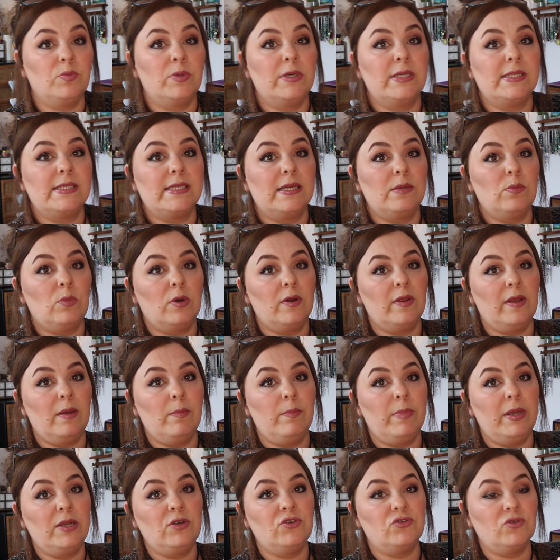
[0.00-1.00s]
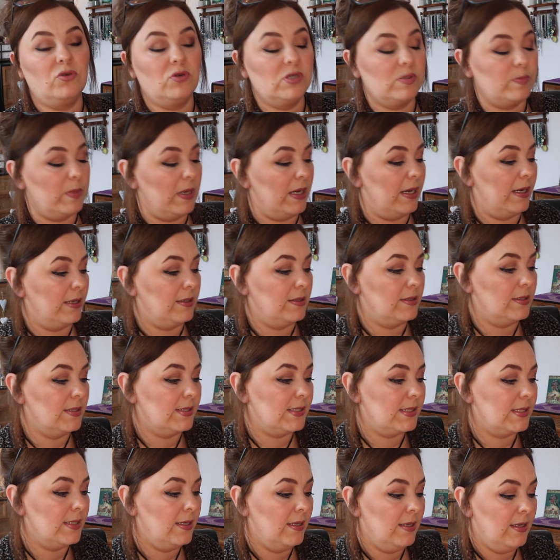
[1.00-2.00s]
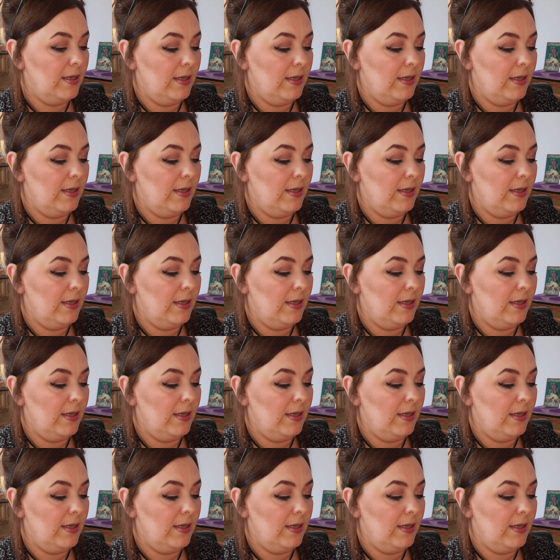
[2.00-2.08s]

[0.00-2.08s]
but it's in one of them big drawers behind us.